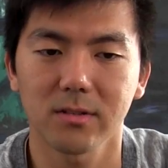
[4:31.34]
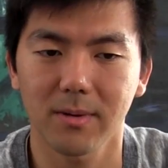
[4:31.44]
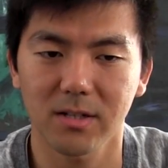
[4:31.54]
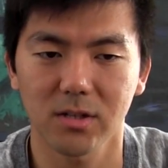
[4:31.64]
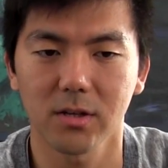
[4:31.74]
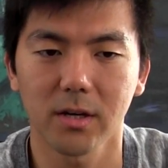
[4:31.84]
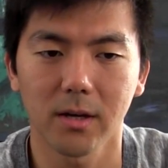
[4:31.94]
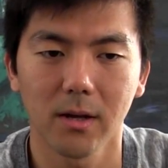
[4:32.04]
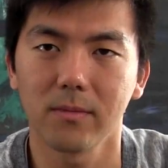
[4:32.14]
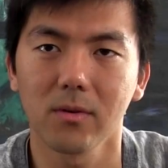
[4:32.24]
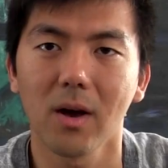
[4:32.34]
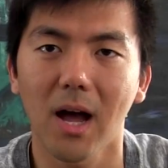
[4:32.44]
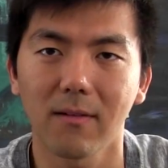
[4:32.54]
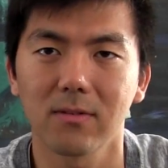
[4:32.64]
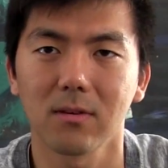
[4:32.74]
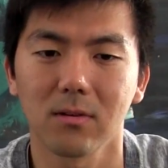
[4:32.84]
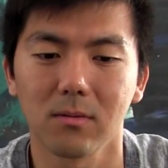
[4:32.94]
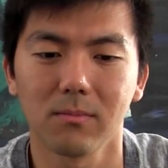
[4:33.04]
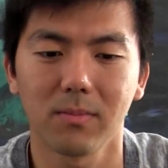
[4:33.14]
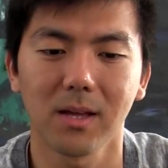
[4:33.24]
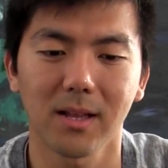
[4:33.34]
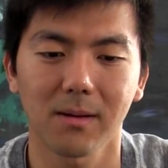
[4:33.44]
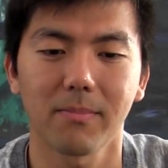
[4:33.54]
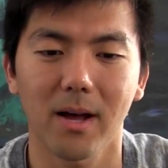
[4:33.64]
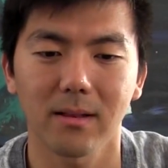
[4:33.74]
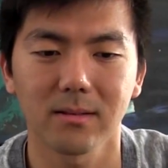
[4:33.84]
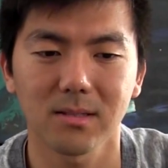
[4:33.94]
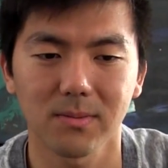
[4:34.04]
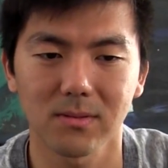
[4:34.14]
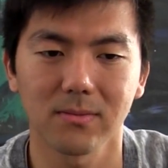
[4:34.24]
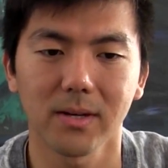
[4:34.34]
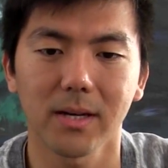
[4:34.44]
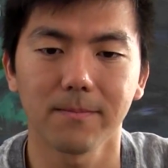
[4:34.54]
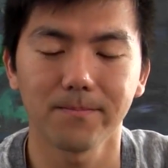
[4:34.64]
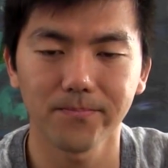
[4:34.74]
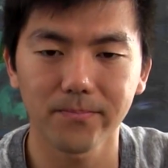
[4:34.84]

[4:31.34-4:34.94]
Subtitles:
especially, you have to be like balanced between